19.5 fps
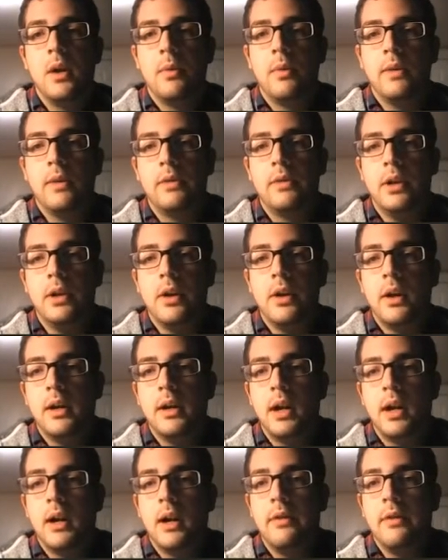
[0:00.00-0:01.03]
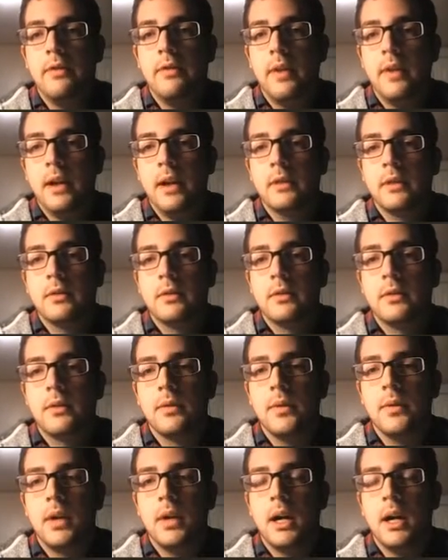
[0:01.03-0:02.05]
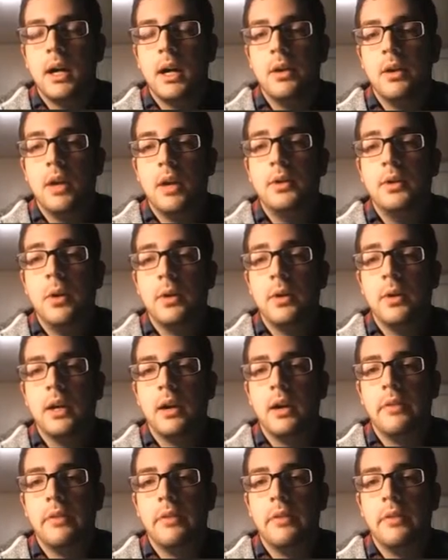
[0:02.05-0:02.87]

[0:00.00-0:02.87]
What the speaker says: Whenever a non-token